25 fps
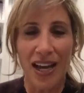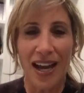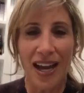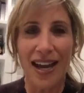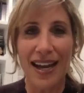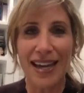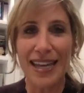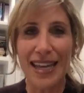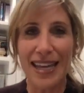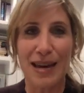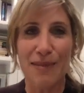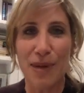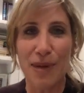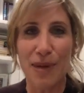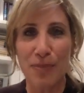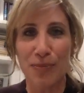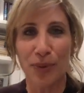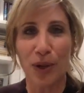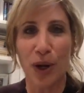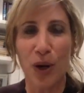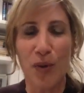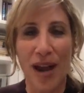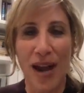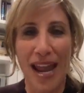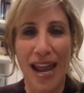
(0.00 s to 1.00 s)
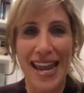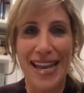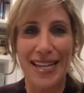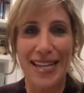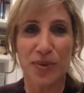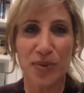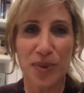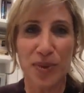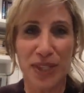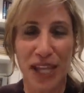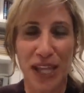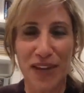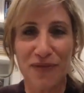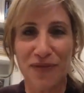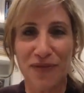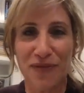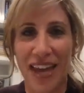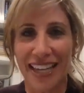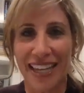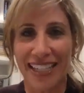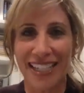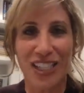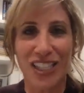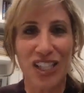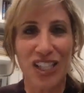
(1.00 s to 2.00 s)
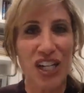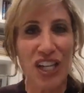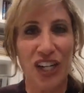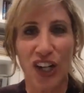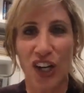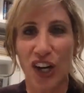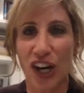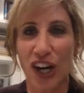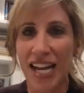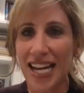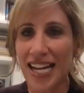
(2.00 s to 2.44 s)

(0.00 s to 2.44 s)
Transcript: I am a Pro 8 with Lifevantage here.